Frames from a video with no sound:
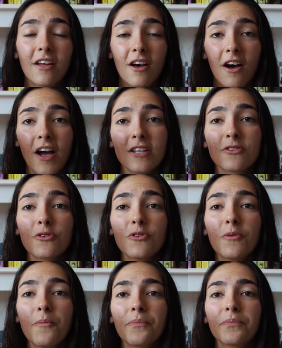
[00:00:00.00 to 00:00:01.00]
in her high
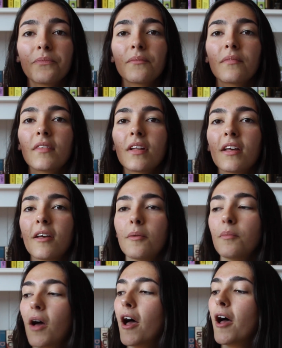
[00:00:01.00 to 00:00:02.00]
school
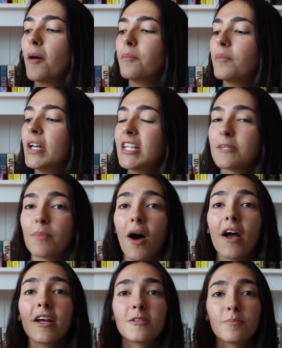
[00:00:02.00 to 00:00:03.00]
um,
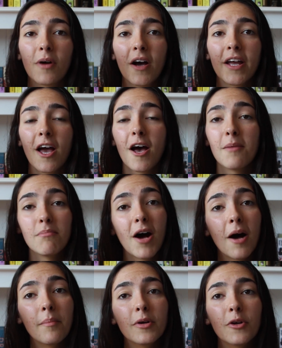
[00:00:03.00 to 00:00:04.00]
inspired by her
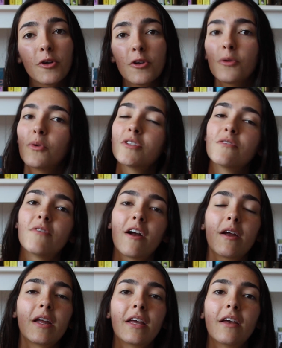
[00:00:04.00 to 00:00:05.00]
mum who was a
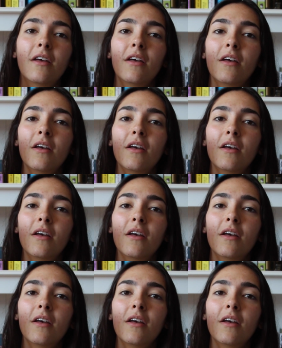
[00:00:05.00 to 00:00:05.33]
very